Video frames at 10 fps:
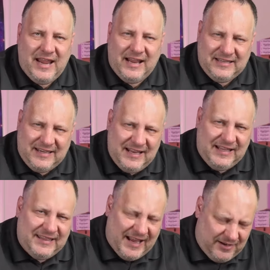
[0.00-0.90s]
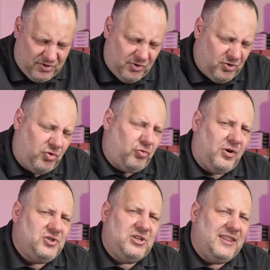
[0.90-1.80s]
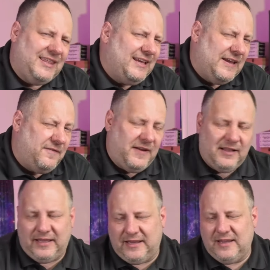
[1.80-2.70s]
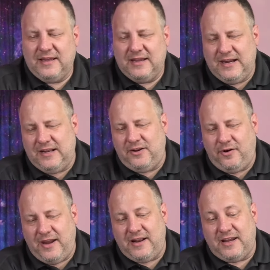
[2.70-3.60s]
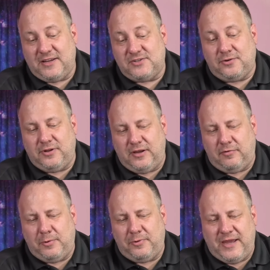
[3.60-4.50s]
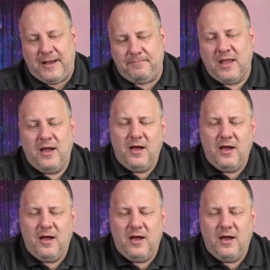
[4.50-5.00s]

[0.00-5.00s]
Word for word: and getting that good crunchy thinky feeling in your head. I can certainly agree with that.